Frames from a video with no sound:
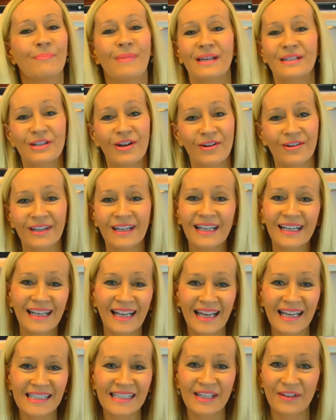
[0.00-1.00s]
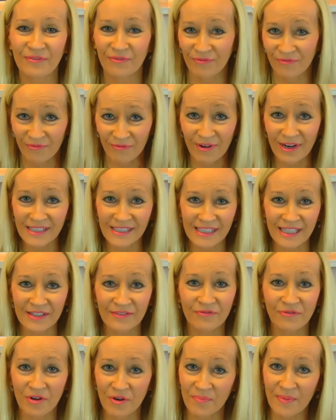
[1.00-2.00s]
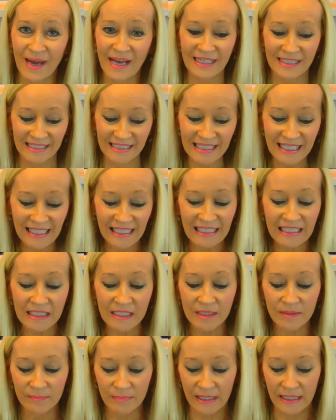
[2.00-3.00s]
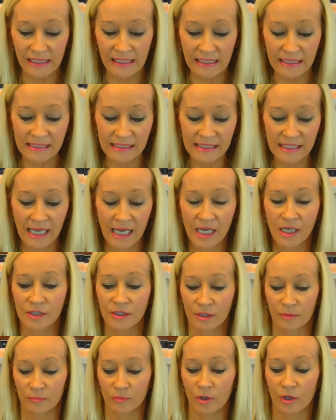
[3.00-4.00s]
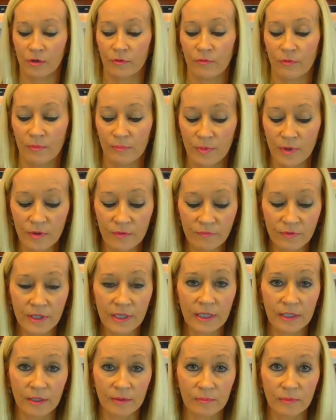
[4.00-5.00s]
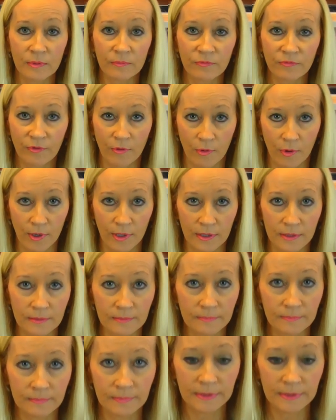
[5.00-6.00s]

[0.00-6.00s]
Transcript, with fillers: My turkey legs have rested for about ten minutes, so I'm going to remove the aluminum foil